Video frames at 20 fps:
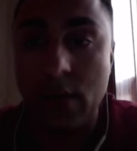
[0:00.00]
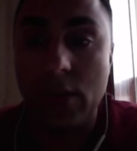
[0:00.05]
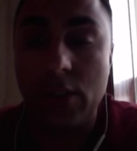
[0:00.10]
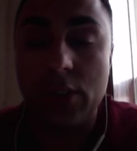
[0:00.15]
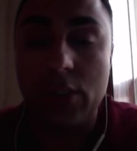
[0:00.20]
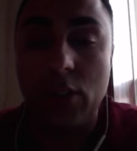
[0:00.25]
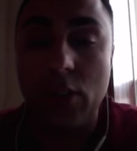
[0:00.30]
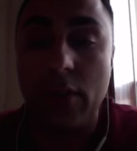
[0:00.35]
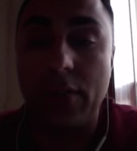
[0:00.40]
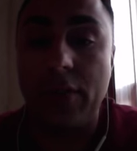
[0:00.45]

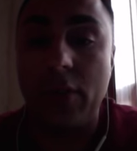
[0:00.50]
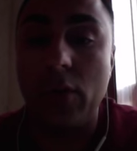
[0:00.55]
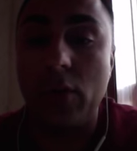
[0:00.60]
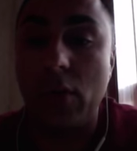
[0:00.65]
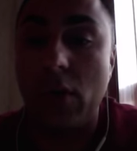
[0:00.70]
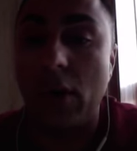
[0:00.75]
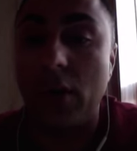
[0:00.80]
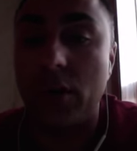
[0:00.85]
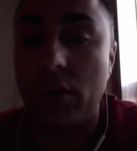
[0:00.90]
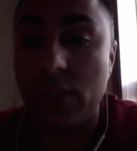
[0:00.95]
So if you
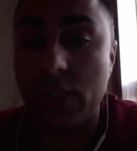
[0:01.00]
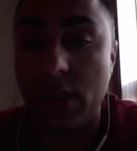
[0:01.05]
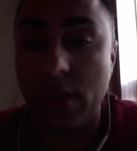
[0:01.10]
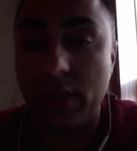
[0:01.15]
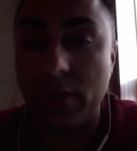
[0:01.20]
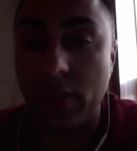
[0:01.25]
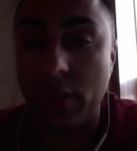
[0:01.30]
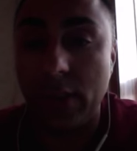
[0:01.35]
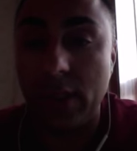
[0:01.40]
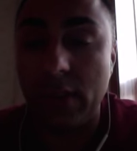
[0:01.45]
call
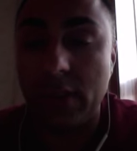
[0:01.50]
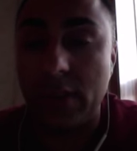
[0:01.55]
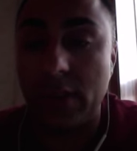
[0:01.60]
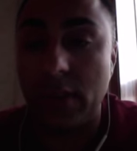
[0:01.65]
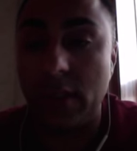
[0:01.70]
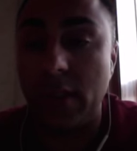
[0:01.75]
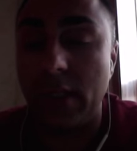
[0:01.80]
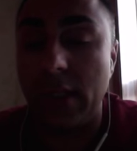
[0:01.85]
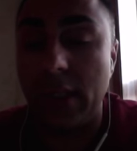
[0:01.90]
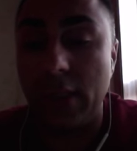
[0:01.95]
yourself a
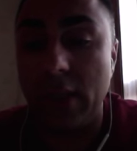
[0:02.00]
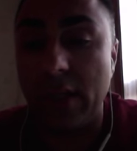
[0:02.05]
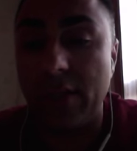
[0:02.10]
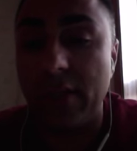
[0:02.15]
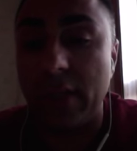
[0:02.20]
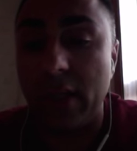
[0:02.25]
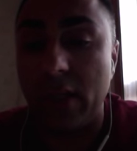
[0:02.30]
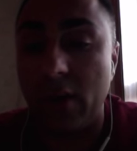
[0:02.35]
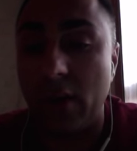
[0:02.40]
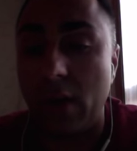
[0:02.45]
realtor and you have
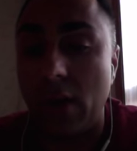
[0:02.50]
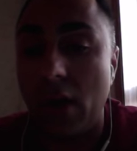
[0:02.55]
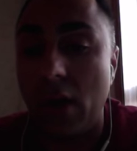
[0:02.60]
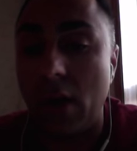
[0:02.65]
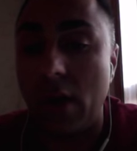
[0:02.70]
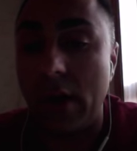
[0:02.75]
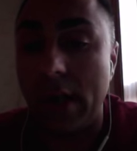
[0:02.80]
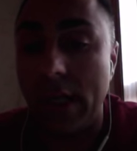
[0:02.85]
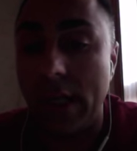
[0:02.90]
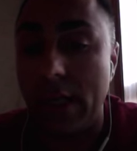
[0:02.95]
a little
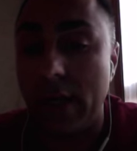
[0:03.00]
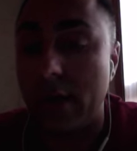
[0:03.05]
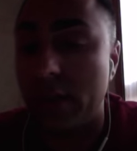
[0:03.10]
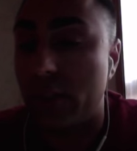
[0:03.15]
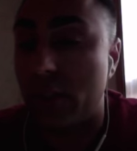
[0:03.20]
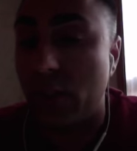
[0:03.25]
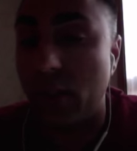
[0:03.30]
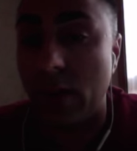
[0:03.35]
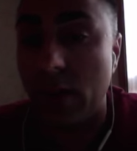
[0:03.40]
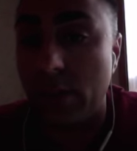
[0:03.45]
R in a
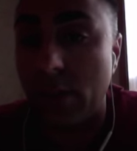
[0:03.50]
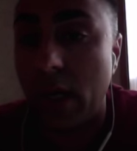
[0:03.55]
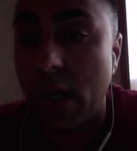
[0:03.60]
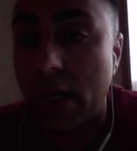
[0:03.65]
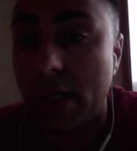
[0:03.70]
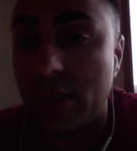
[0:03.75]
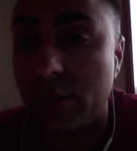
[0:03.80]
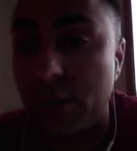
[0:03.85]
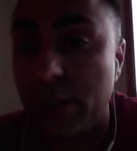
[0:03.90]
square box,